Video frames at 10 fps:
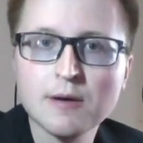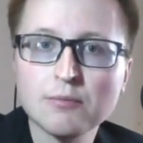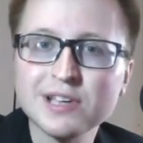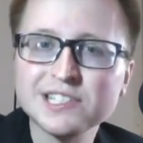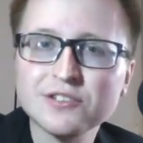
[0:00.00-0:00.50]

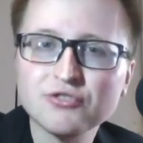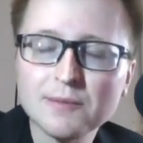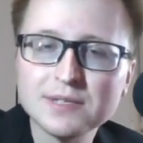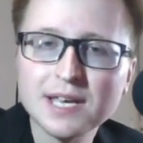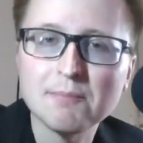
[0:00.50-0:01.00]
President Trump
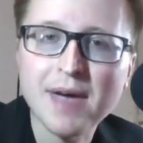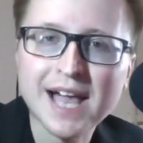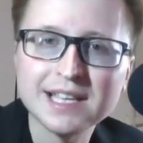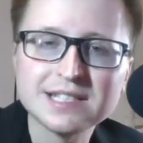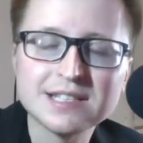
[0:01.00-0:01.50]
said
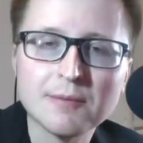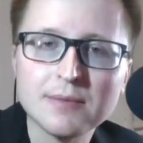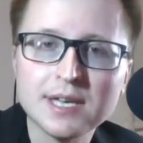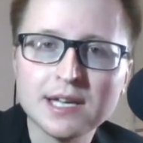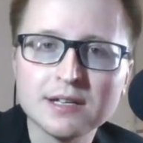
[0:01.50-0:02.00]
ballots are
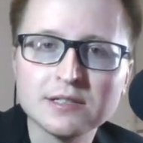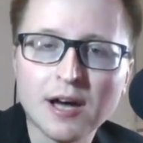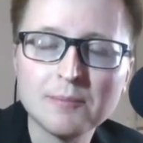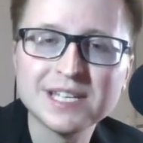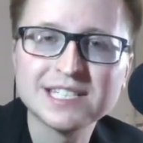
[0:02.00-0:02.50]
being
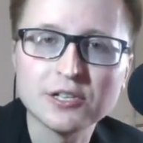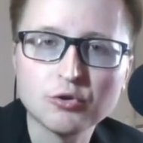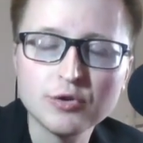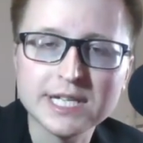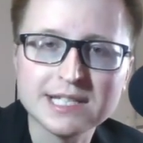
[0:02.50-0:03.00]
dumped into
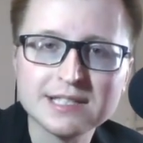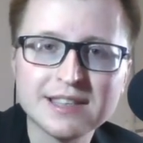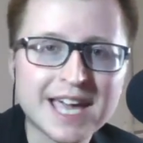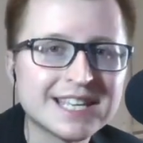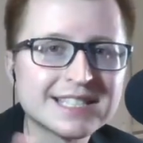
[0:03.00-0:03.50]
creeks.
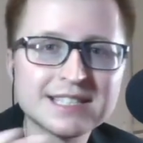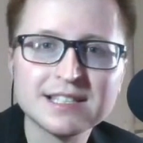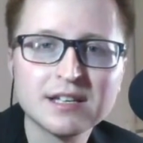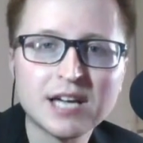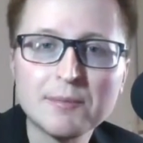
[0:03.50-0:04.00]
That is
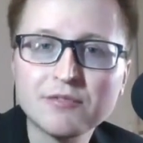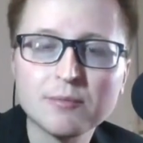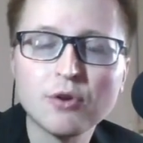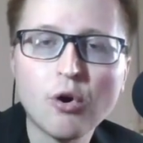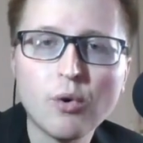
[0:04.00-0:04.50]
coming from
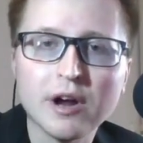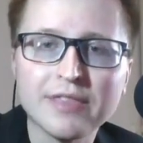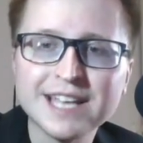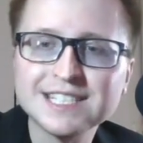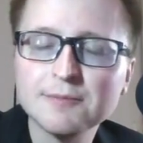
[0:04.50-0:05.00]
nowhere.
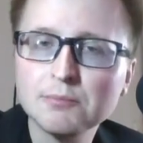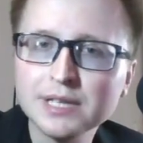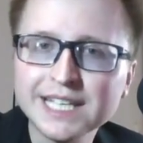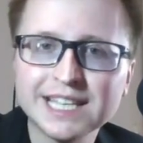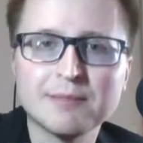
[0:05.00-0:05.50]
That's
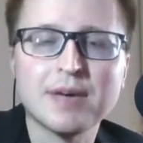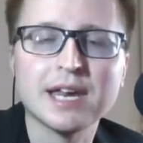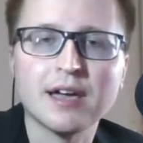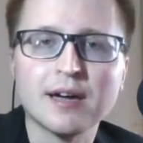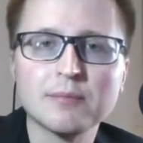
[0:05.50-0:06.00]
completely made
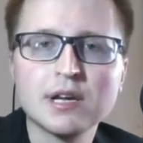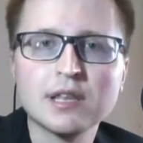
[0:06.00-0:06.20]
up.